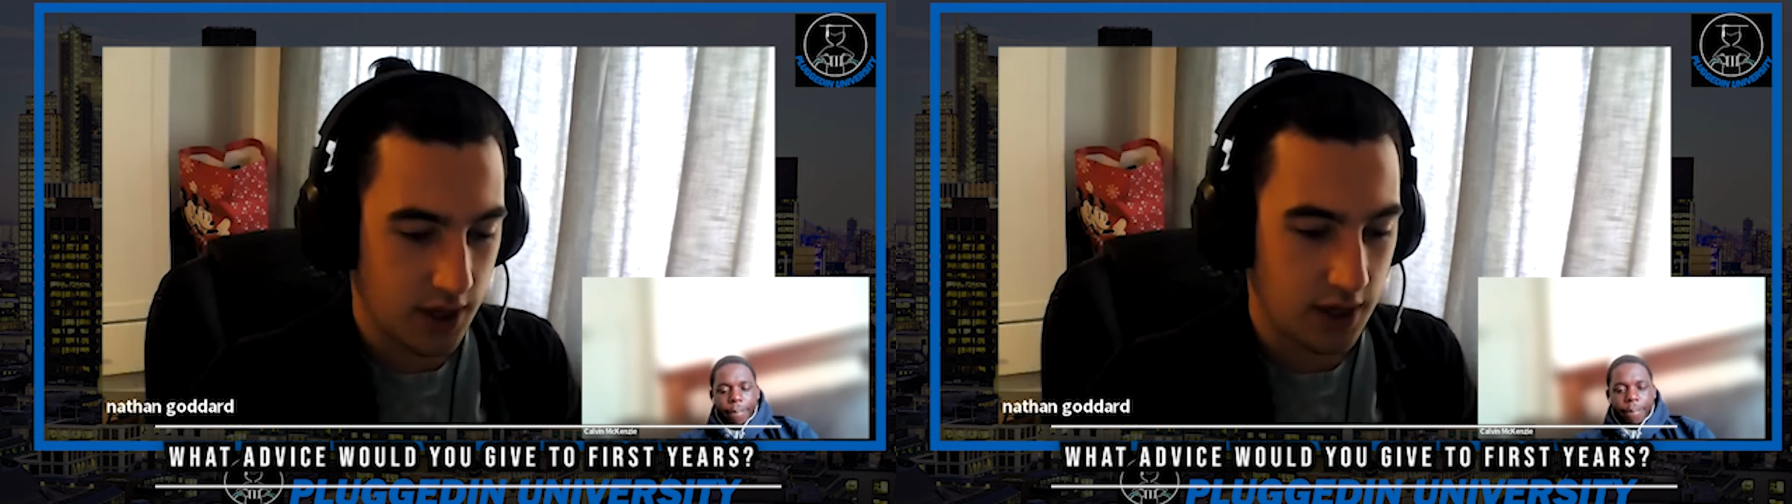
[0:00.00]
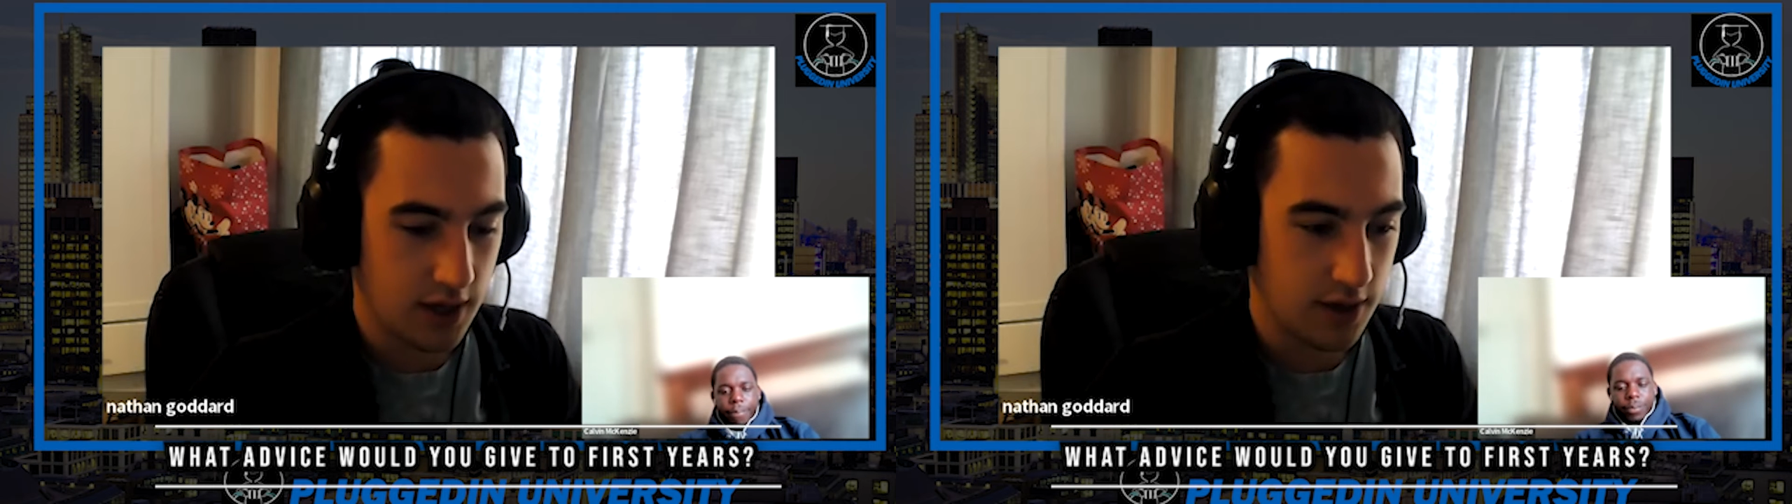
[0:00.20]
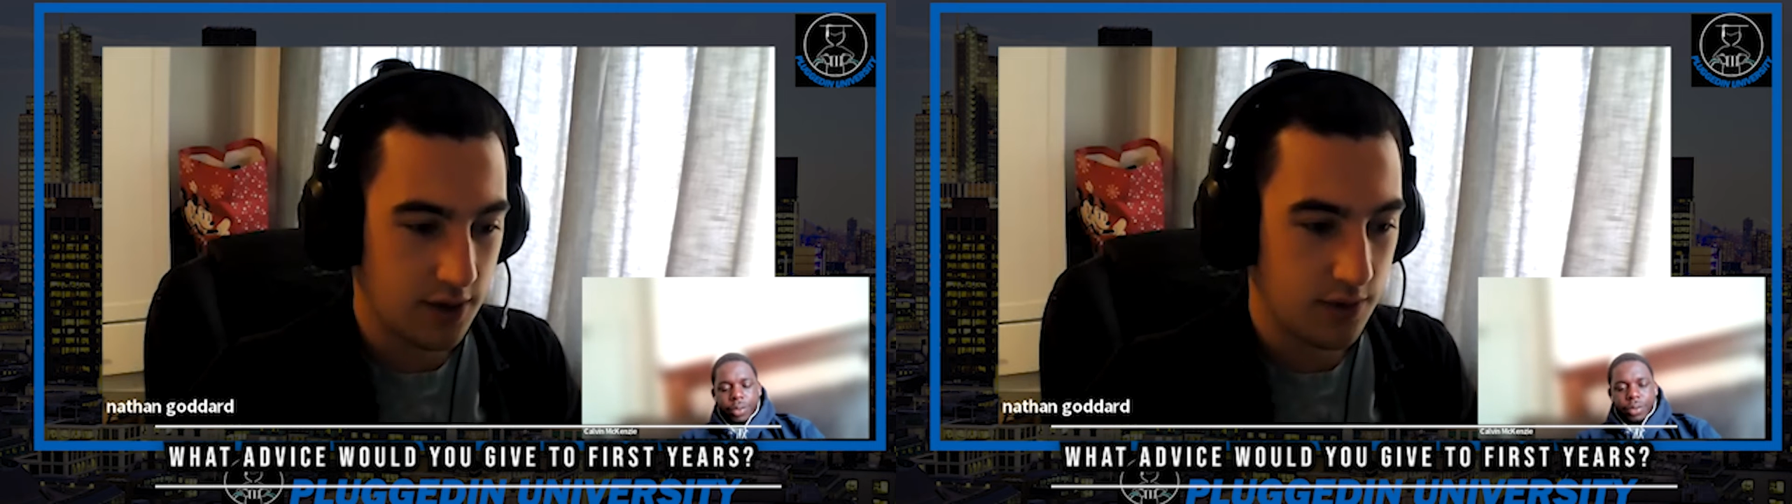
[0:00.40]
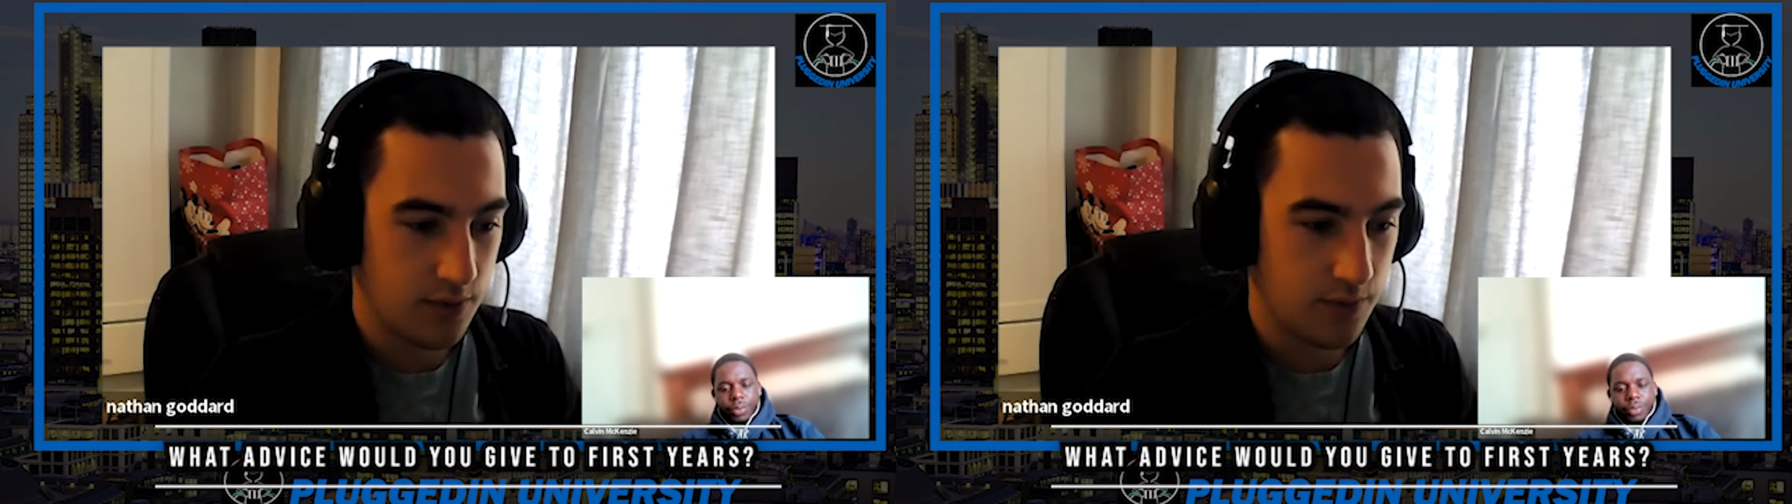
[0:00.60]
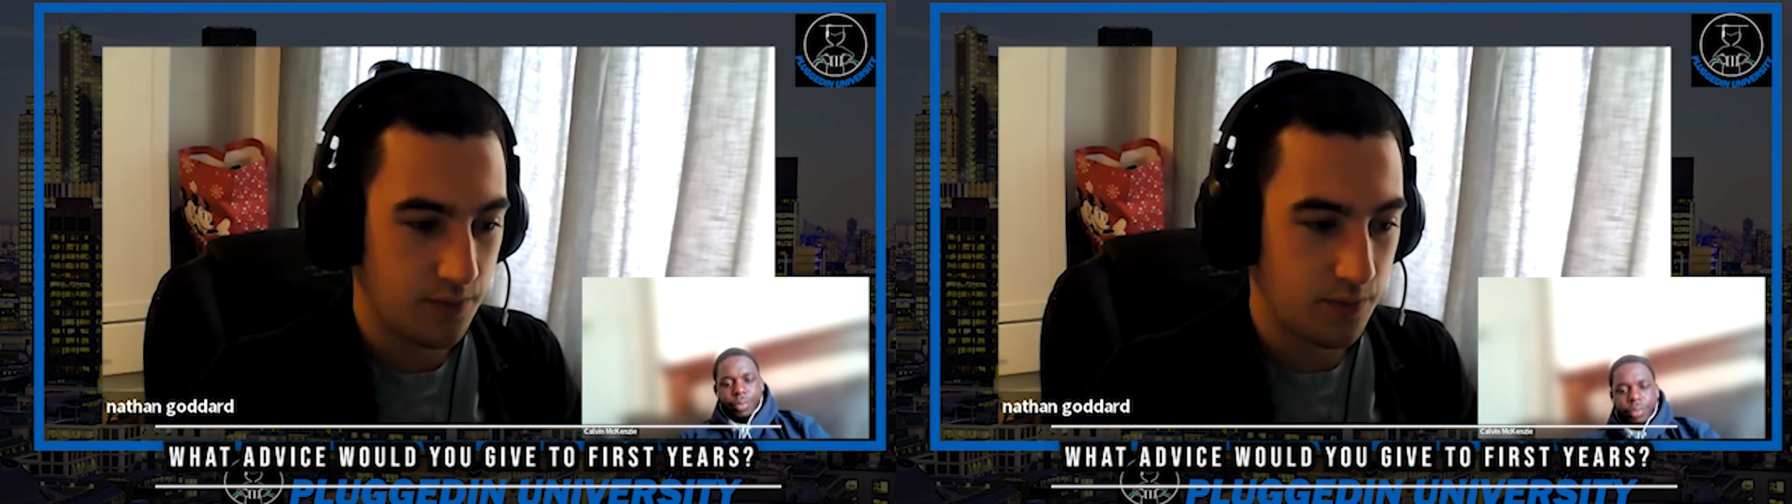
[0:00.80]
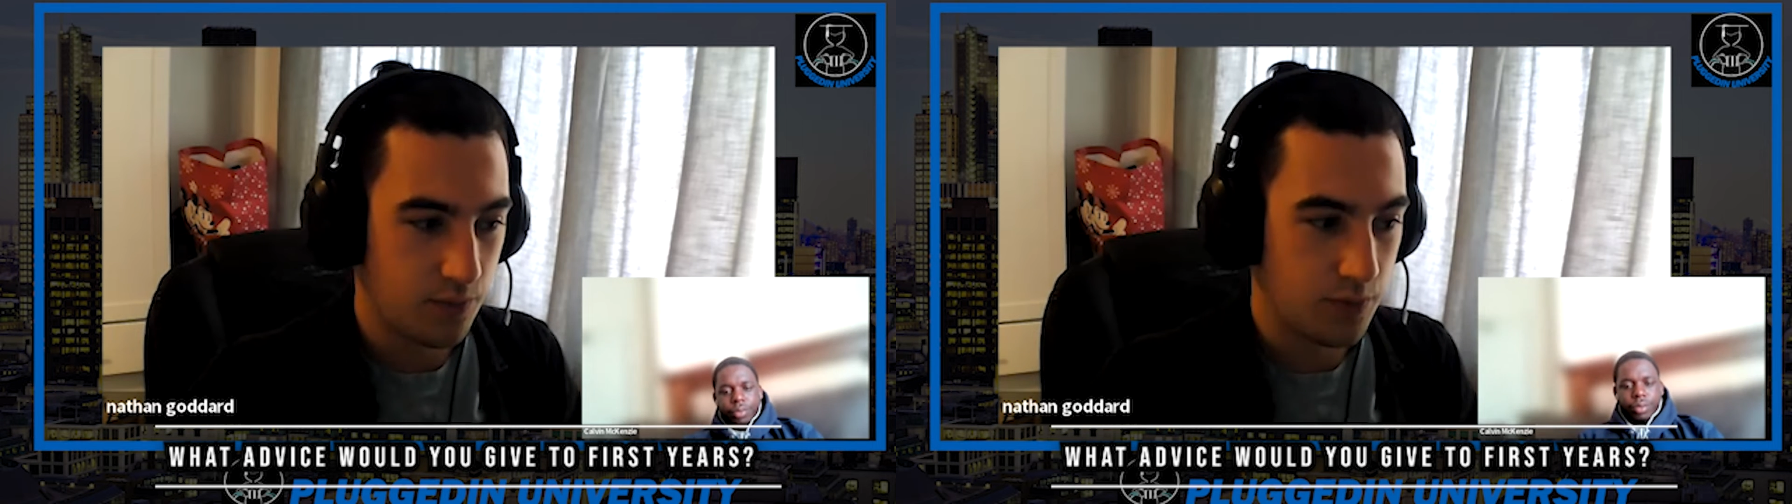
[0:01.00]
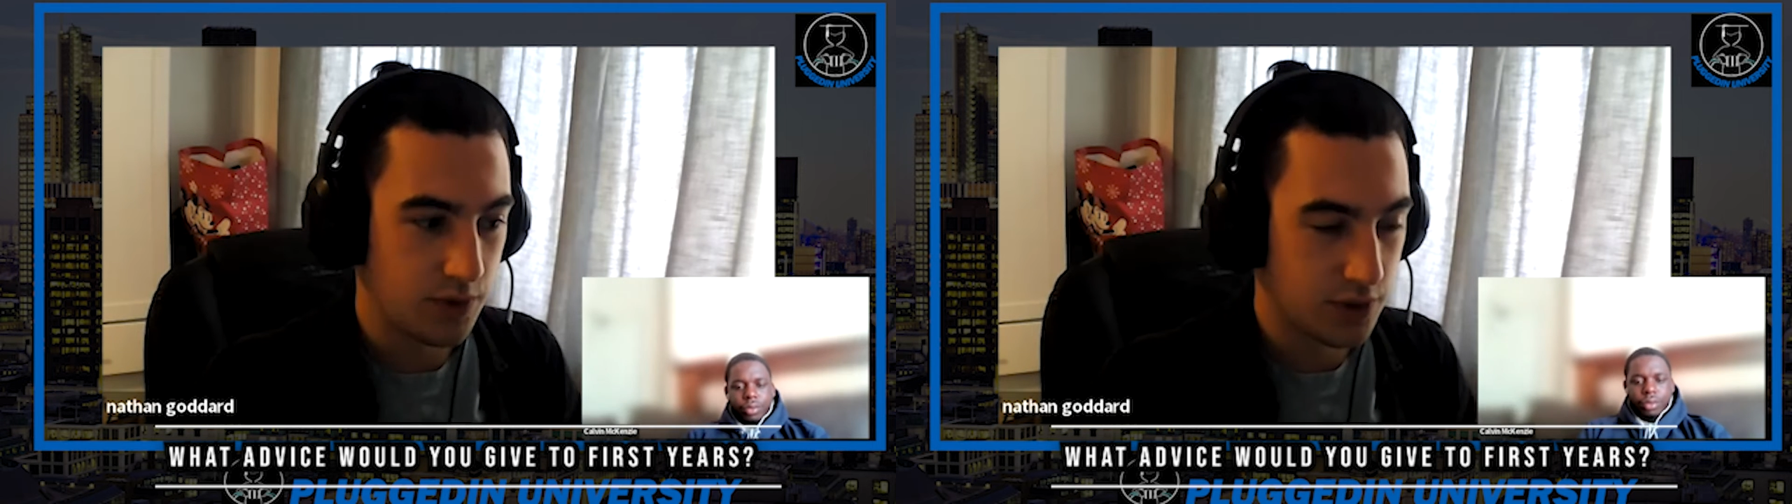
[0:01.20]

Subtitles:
with